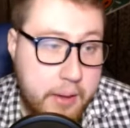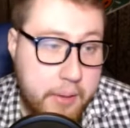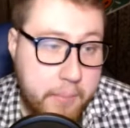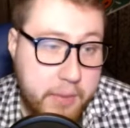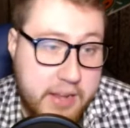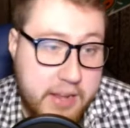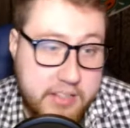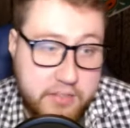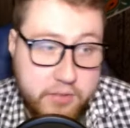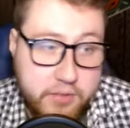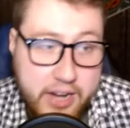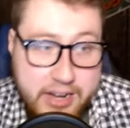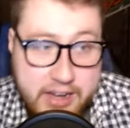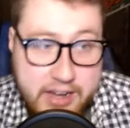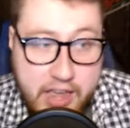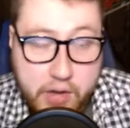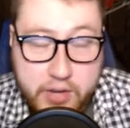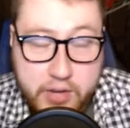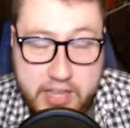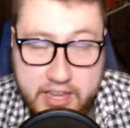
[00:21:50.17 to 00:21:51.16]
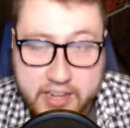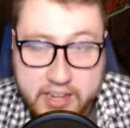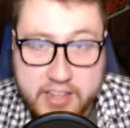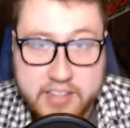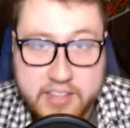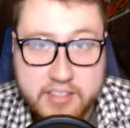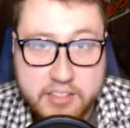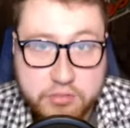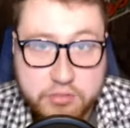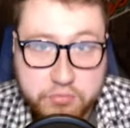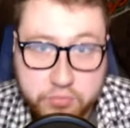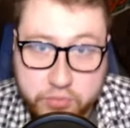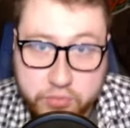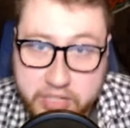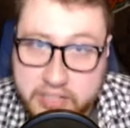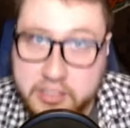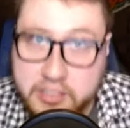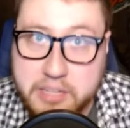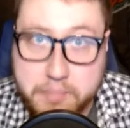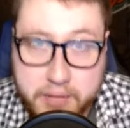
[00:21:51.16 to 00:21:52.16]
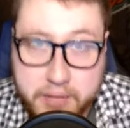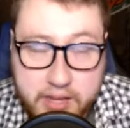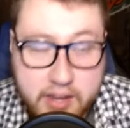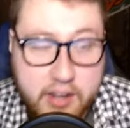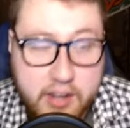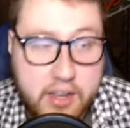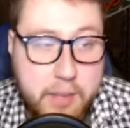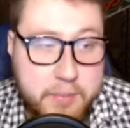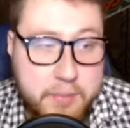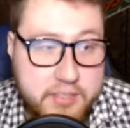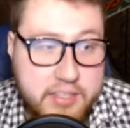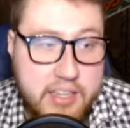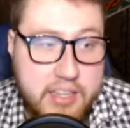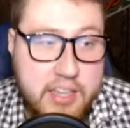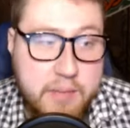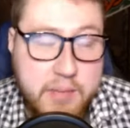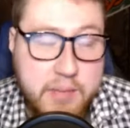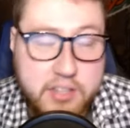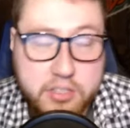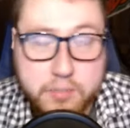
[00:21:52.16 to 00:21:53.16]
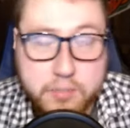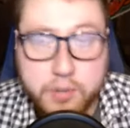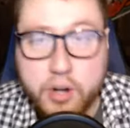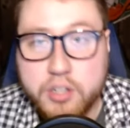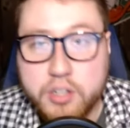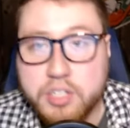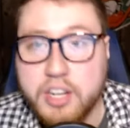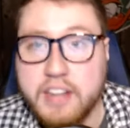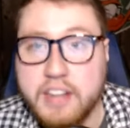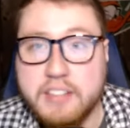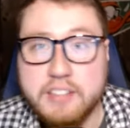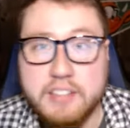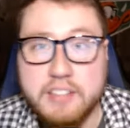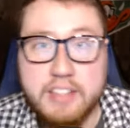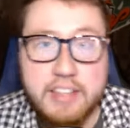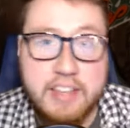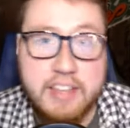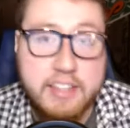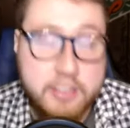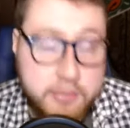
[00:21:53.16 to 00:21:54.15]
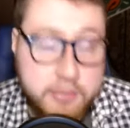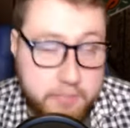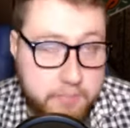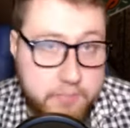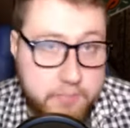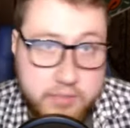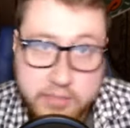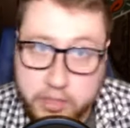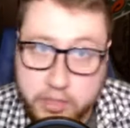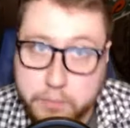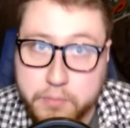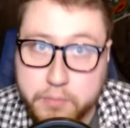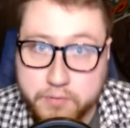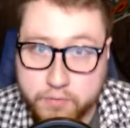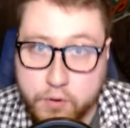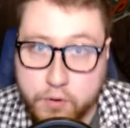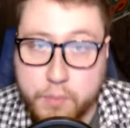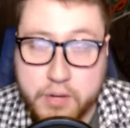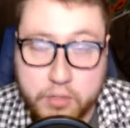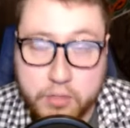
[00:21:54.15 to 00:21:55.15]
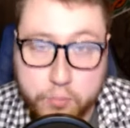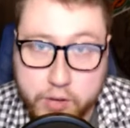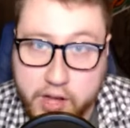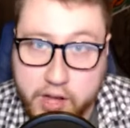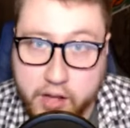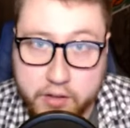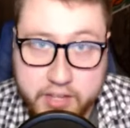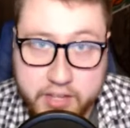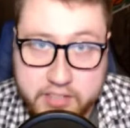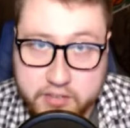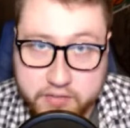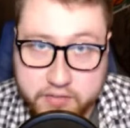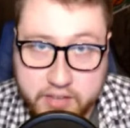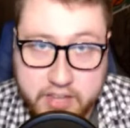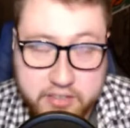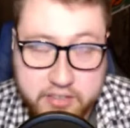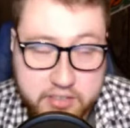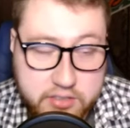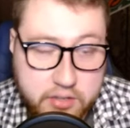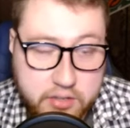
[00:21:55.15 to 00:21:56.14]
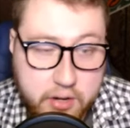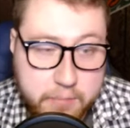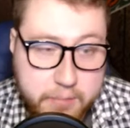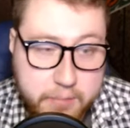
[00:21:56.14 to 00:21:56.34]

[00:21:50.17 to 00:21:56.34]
But as of right now, Higgins is really picking up steam, and Jamar Chase is still performing well as a fantasy start,